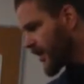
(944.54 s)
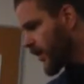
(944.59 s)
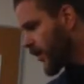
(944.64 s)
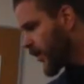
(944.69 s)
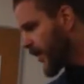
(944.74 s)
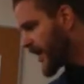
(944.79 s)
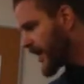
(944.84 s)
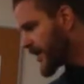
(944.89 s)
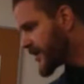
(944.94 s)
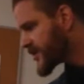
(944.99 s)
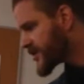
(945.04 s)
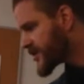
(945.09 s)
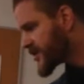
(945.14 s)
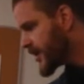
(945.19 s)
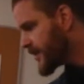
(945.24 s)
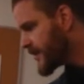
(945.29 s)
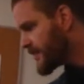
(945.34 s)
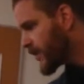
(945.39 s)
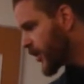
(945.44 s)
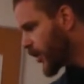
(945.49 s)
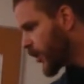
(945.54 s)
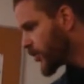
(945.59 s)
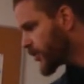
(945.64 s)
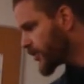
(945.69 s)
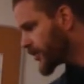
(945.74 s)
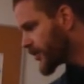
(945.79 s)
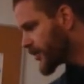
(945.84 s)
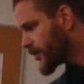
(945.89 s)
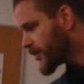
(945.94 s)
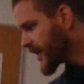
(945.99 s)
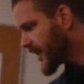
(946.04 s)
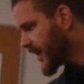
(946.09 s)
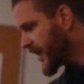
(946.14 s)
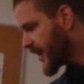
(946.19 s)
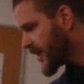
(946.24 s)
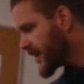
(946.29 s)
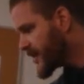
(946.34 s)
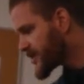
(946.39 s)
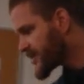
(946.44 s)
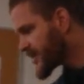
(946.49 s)
When some older
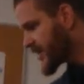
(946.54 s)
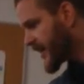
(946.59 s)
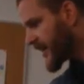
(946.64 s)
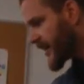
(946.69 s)
guys